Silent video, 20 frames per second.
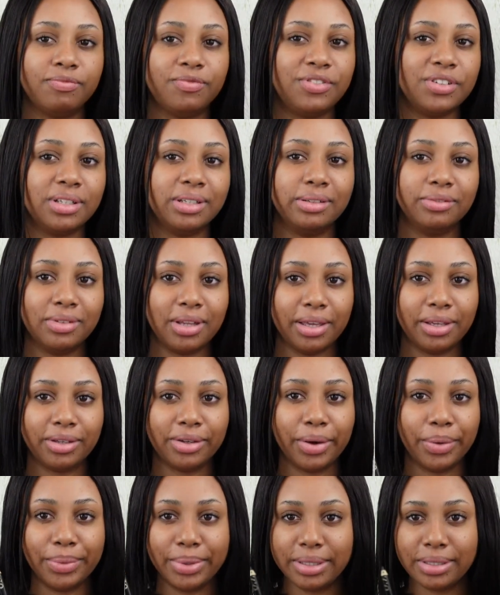feeling like
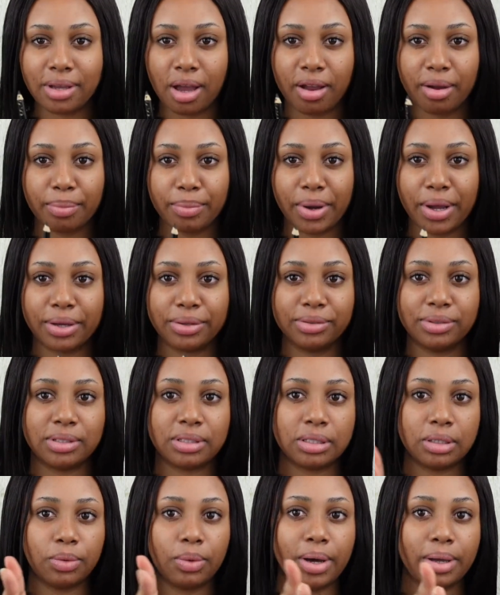going dark brown,
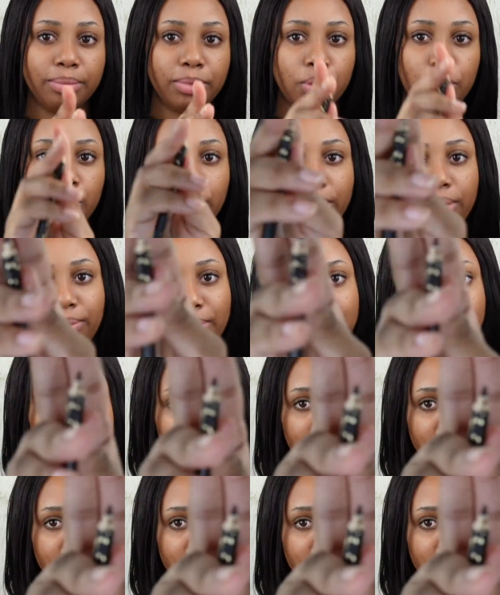so I'm going with a